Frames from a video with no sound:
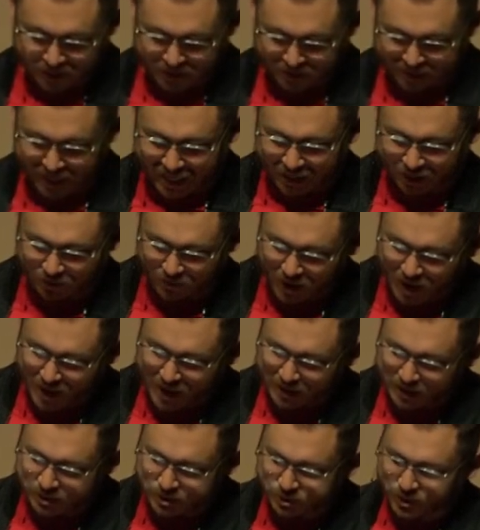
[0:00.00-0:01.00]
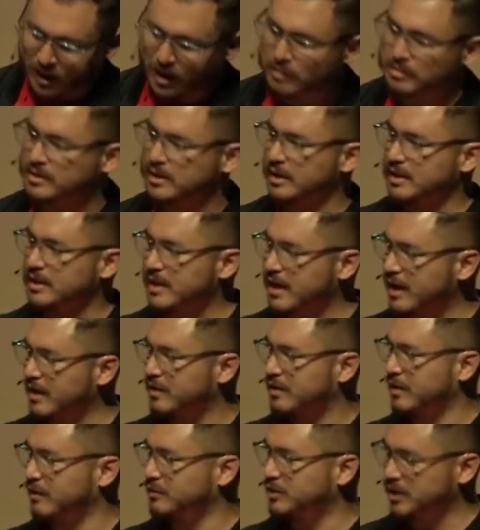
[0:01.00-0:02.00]
Zechariah describes the death
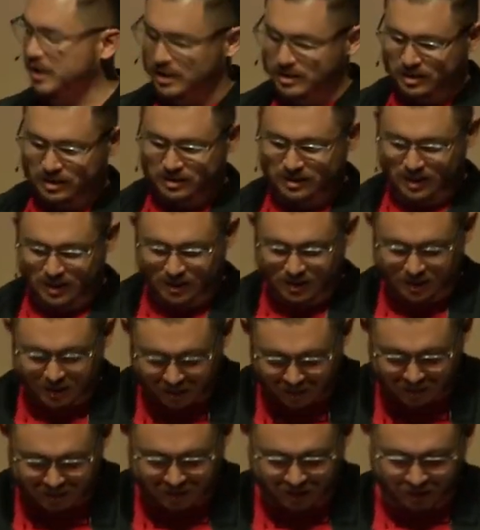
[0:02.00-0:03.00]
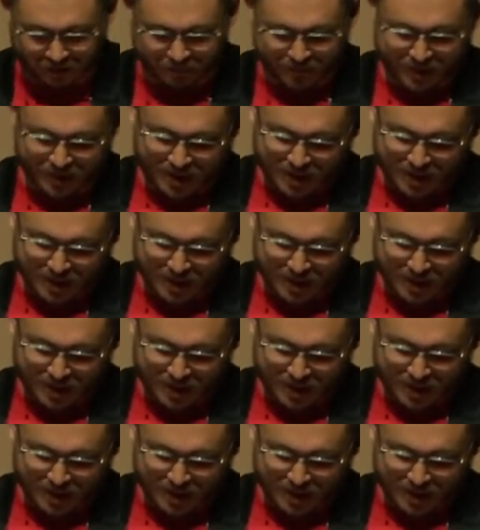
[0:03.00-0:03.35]
of Jesus in detail.